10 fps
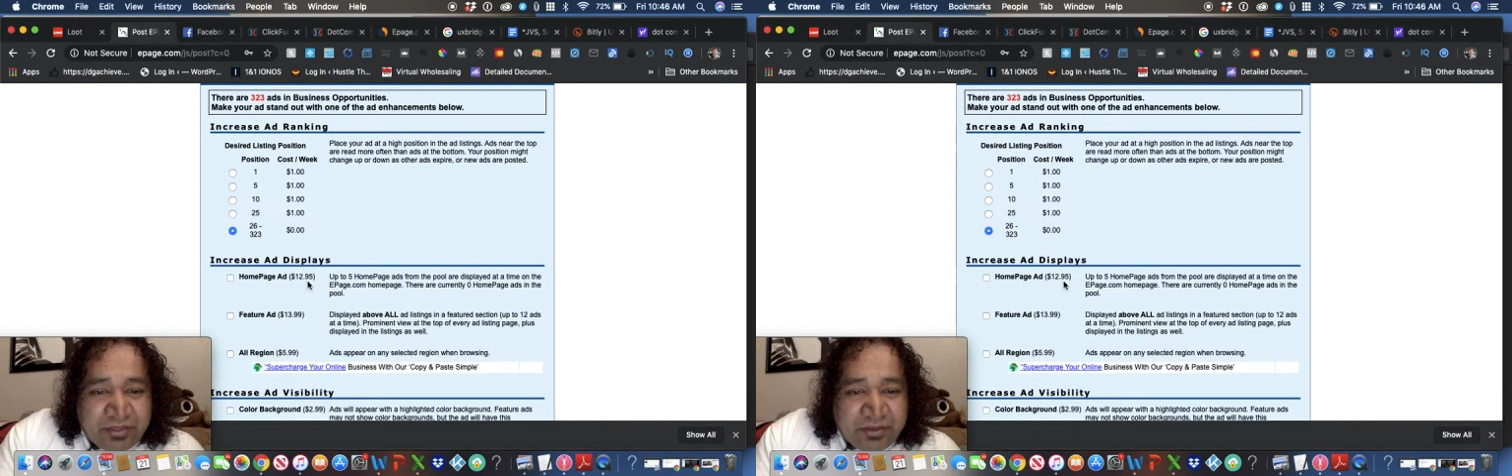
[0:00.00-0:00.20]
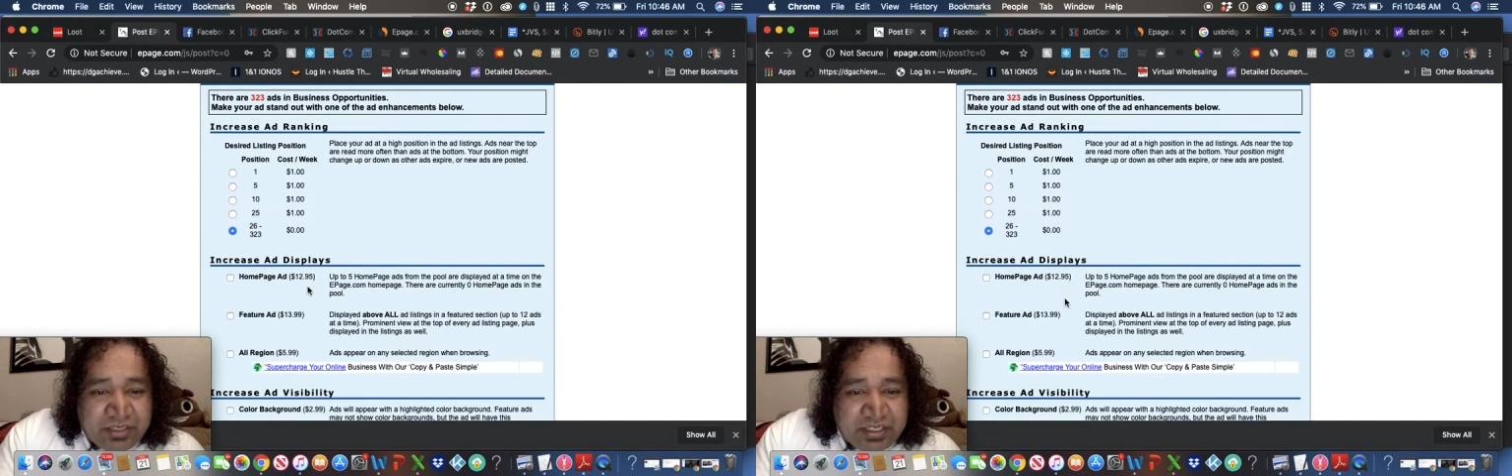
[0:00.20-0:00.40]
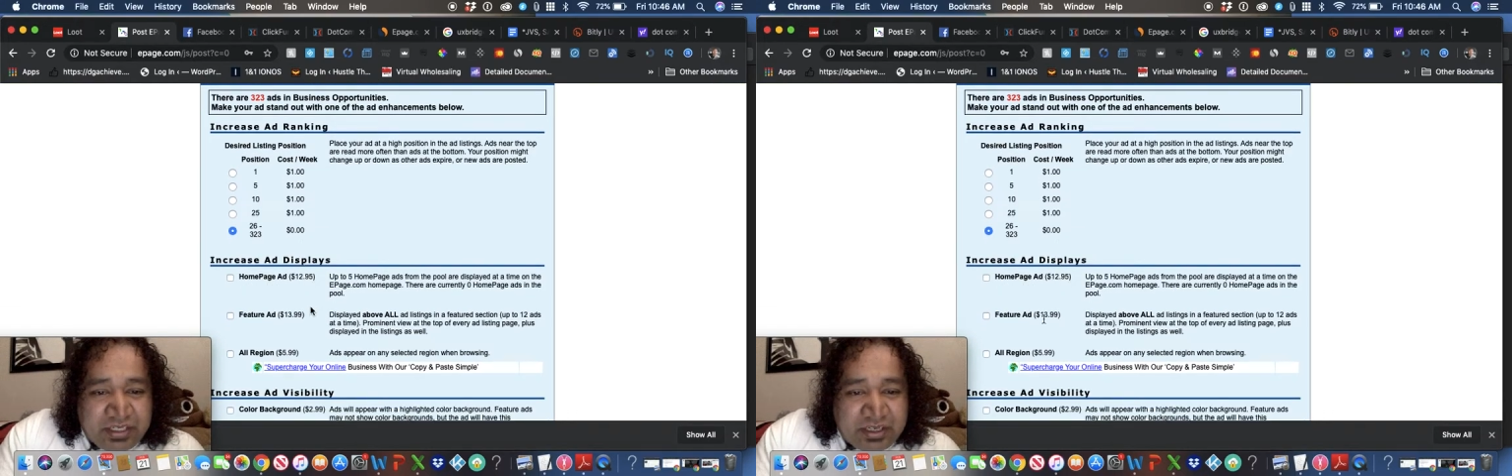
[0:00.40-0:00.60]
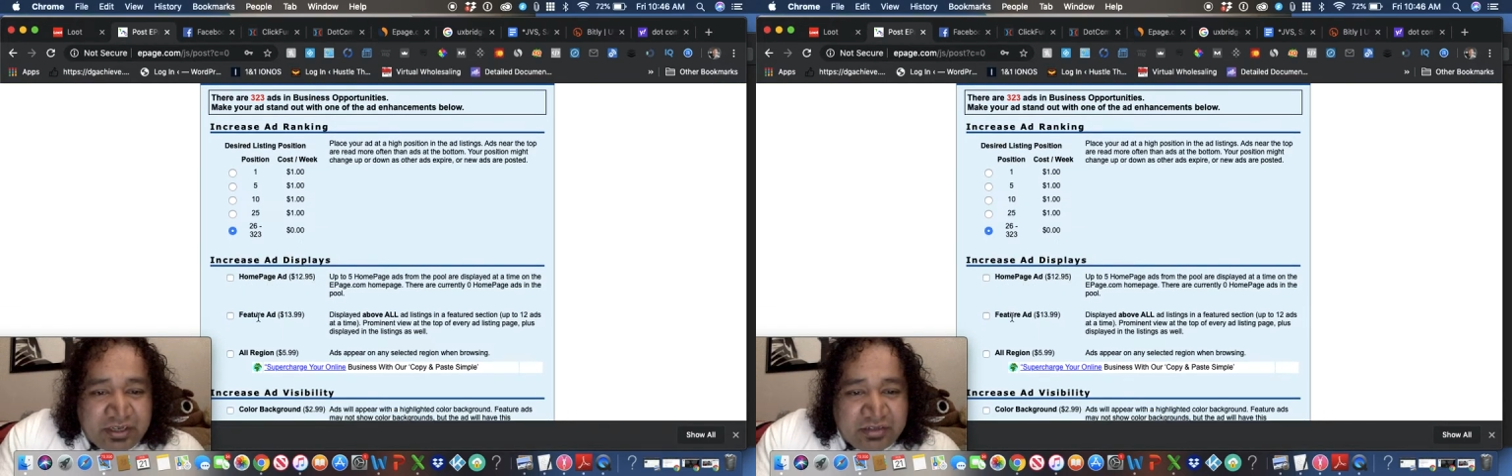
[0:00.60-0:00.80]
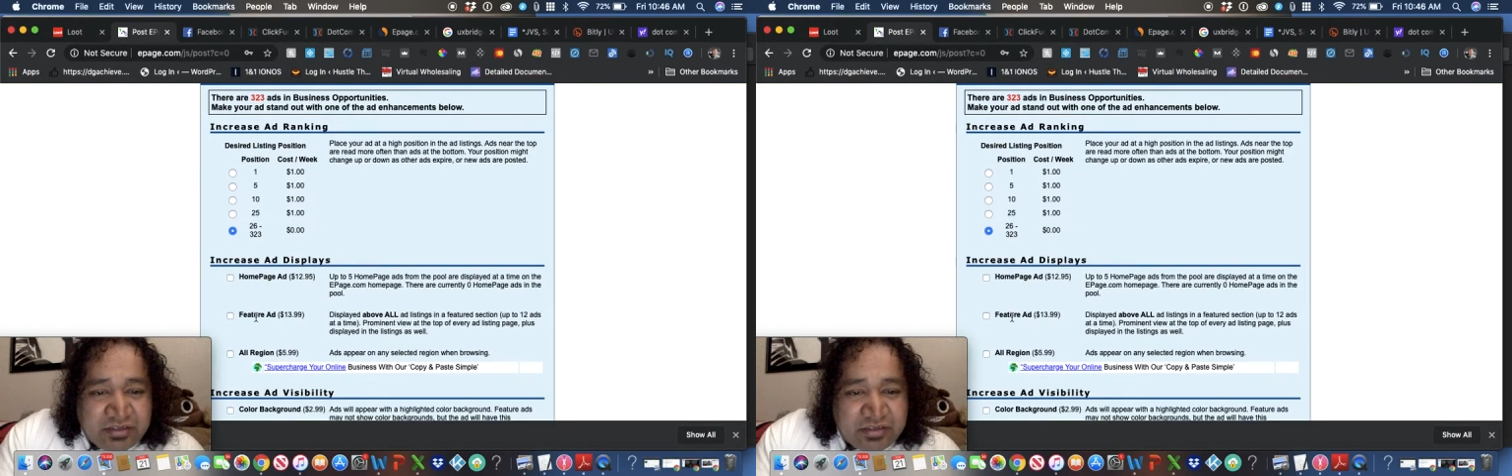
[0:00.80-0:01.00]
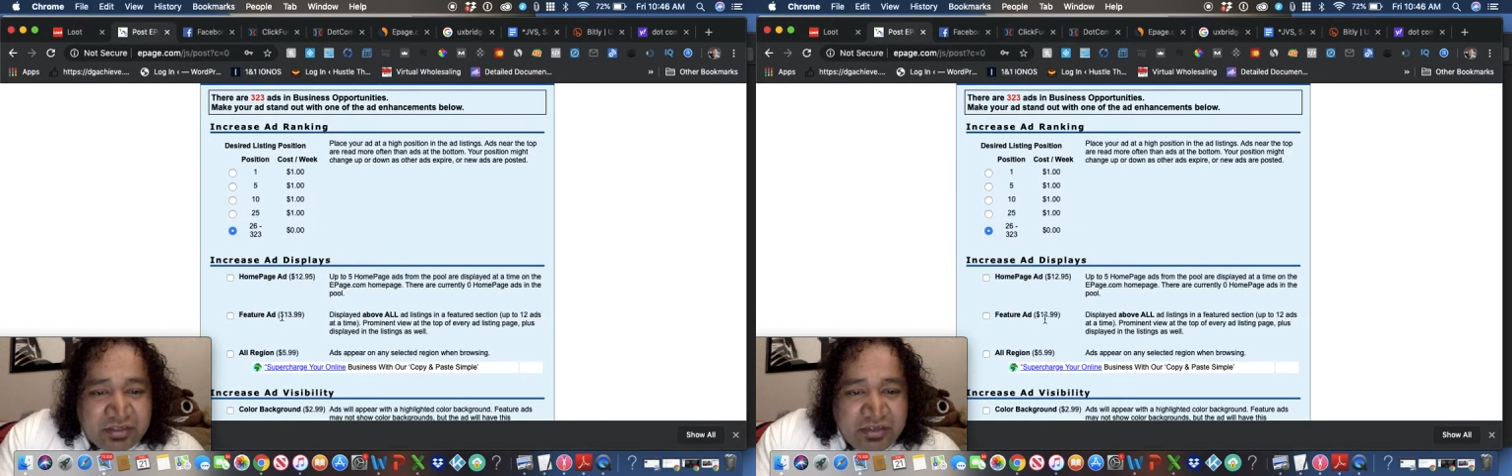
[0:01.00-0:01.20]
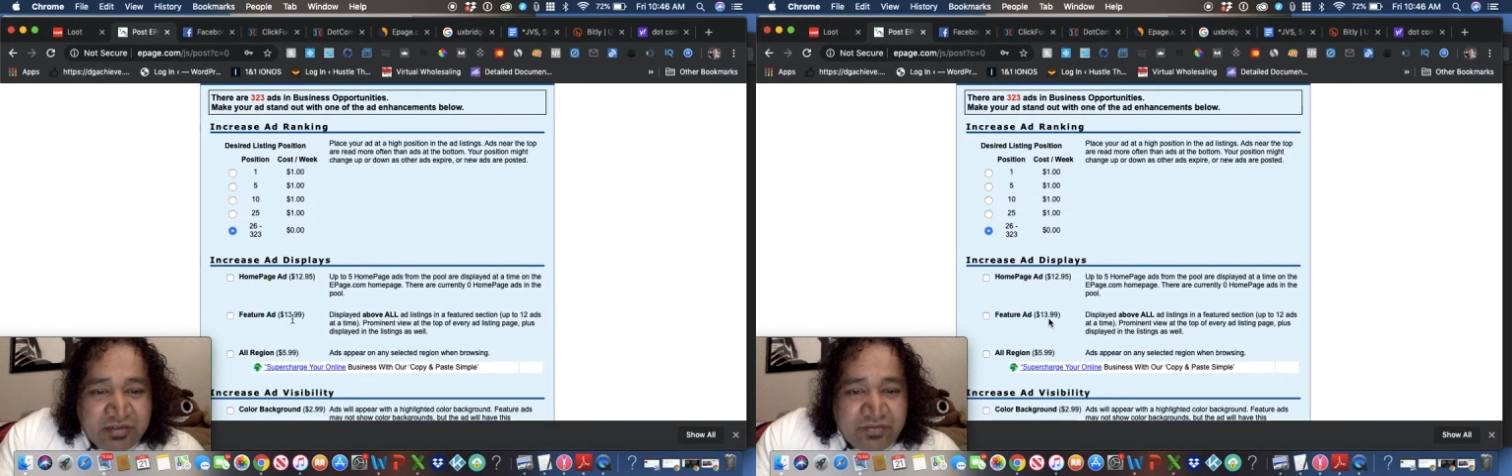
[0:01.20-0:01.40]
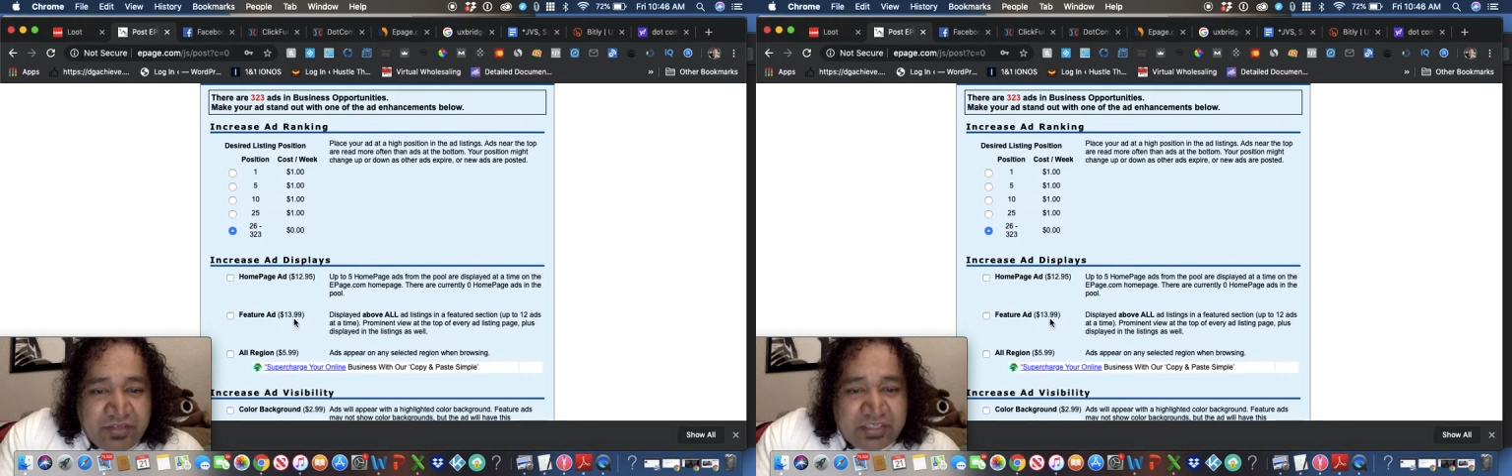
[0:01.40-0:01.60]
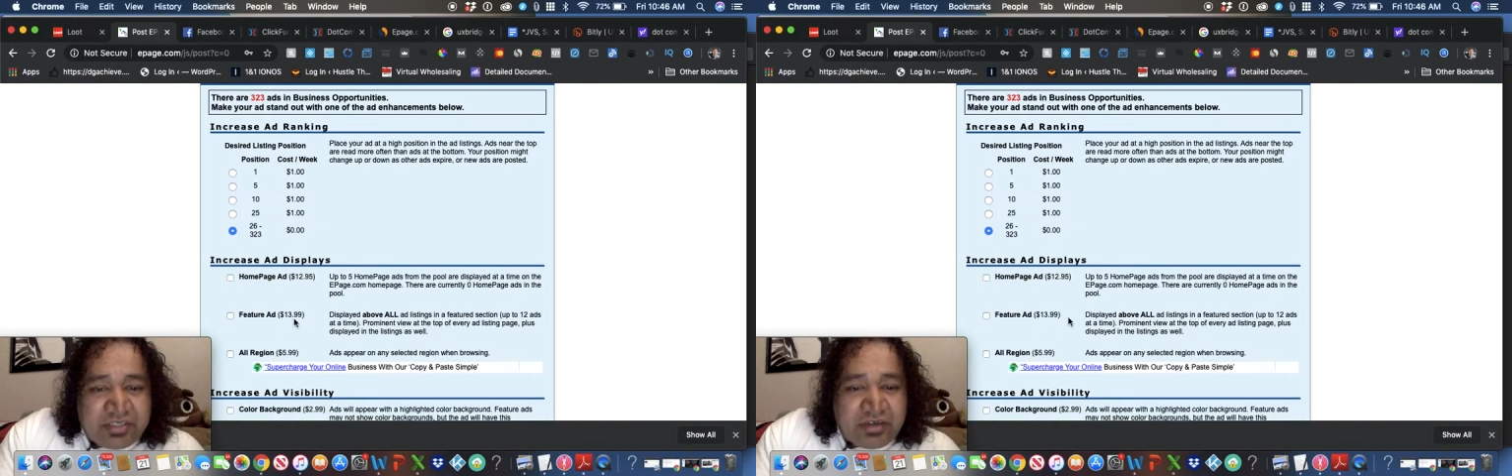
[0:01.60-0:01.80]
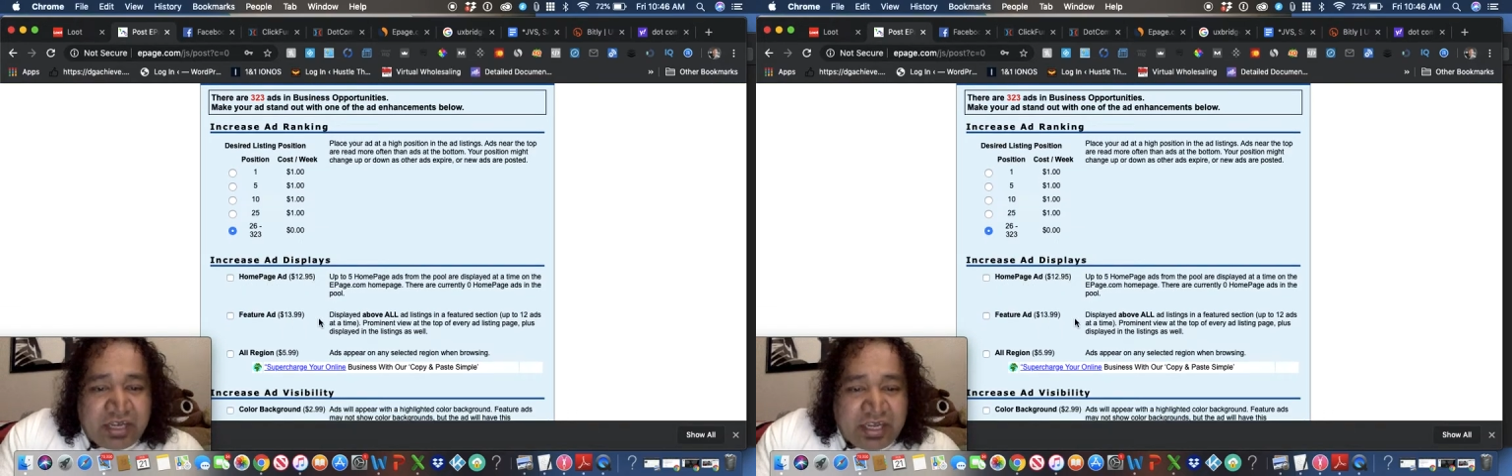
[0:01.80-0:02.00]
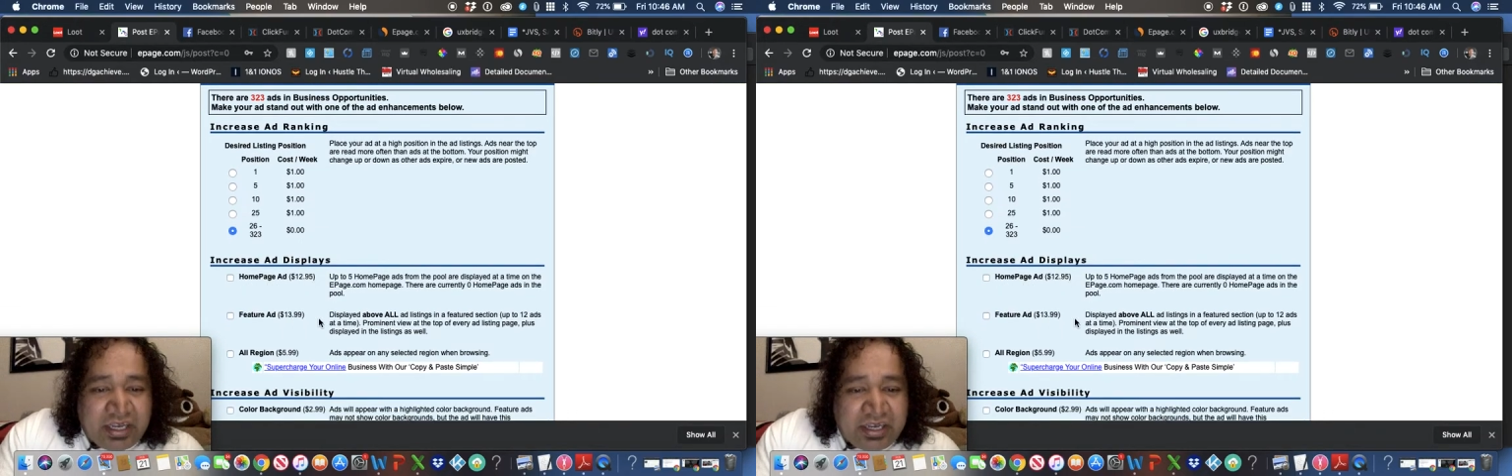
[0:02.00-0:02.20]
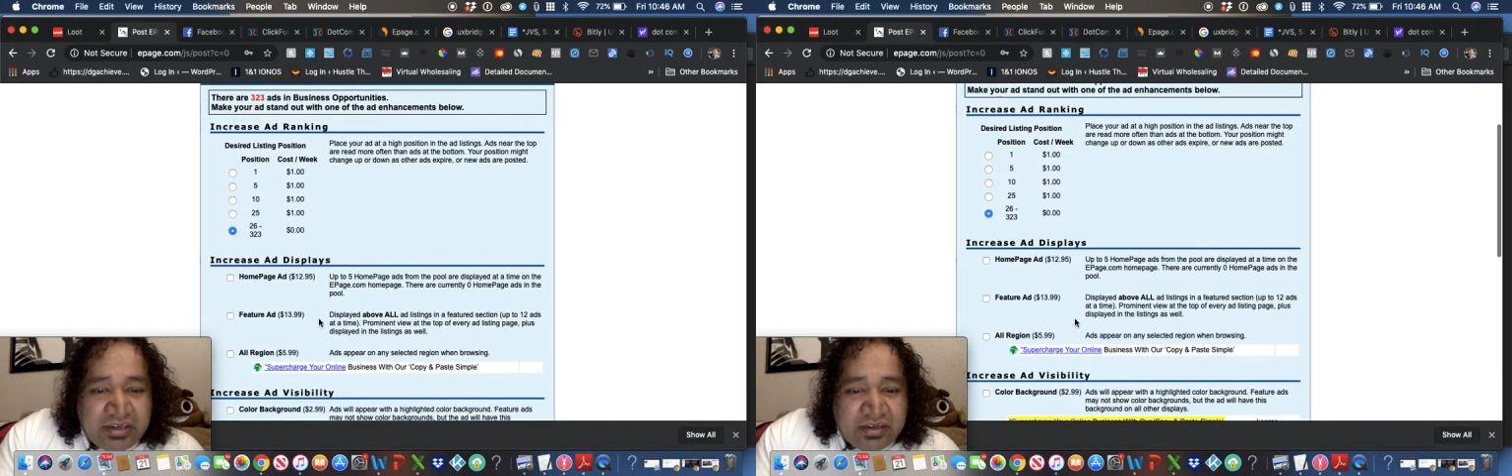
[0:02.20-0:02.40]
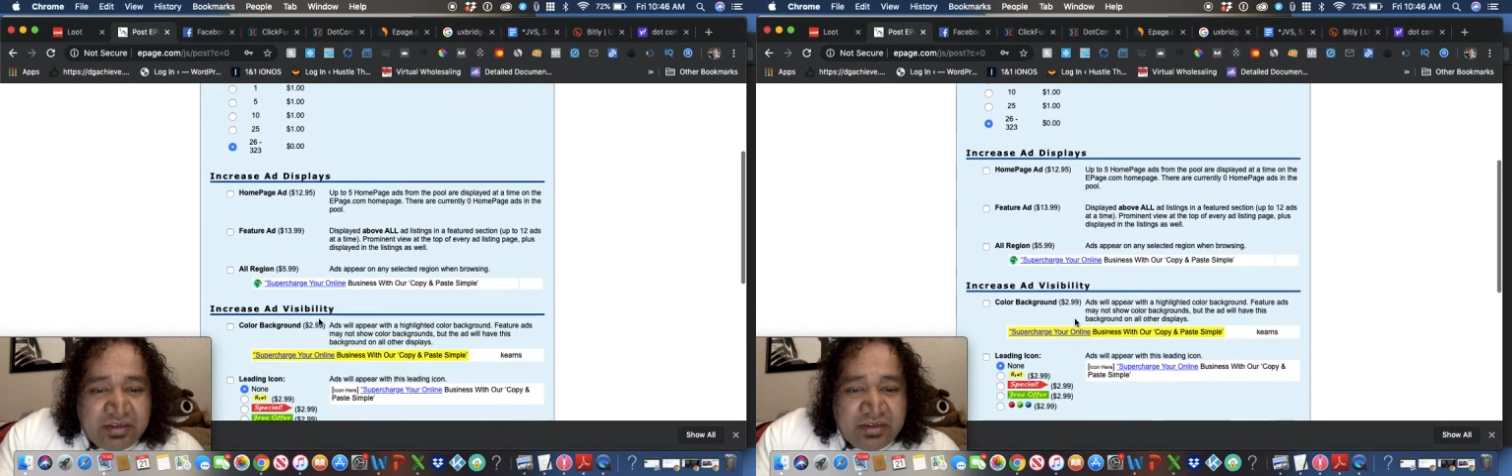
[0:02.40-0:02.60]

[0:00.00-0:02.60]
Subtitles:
$13. Feature your ad.